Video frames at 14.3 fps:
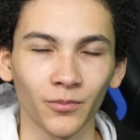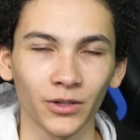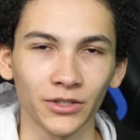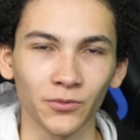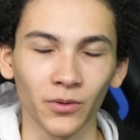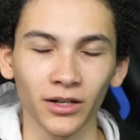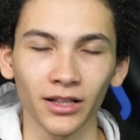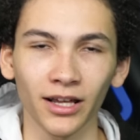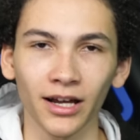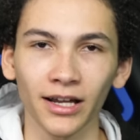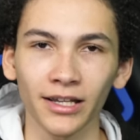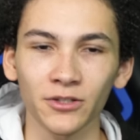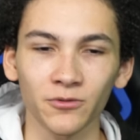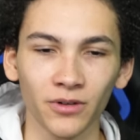was one of the
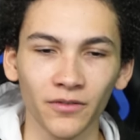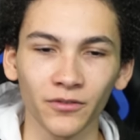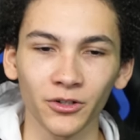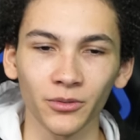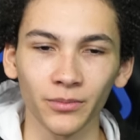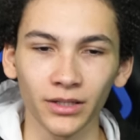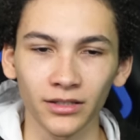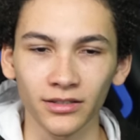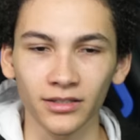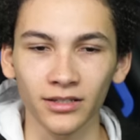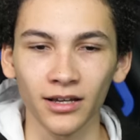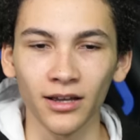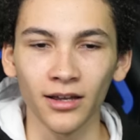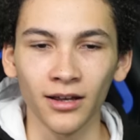highest revenue months.